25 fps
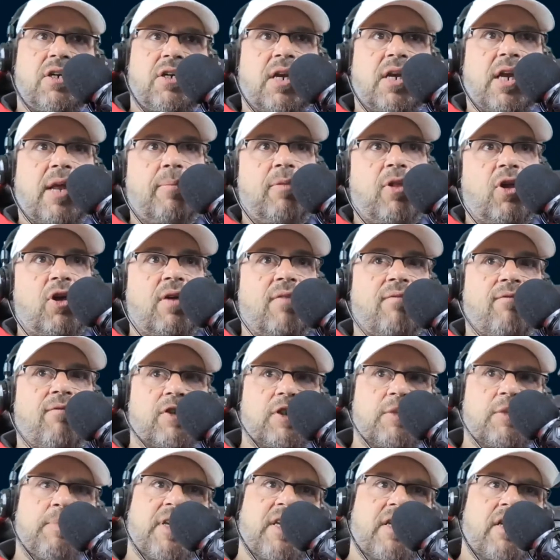and I'm looking for
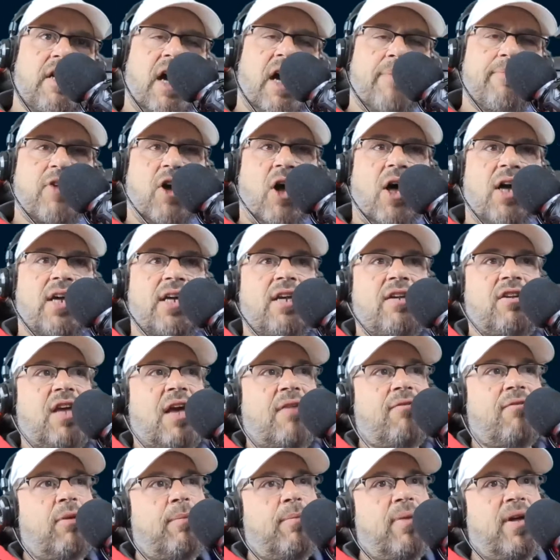I'm talking to
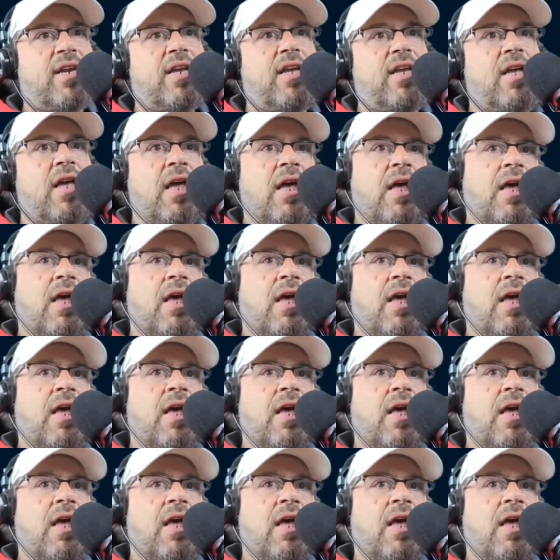everybody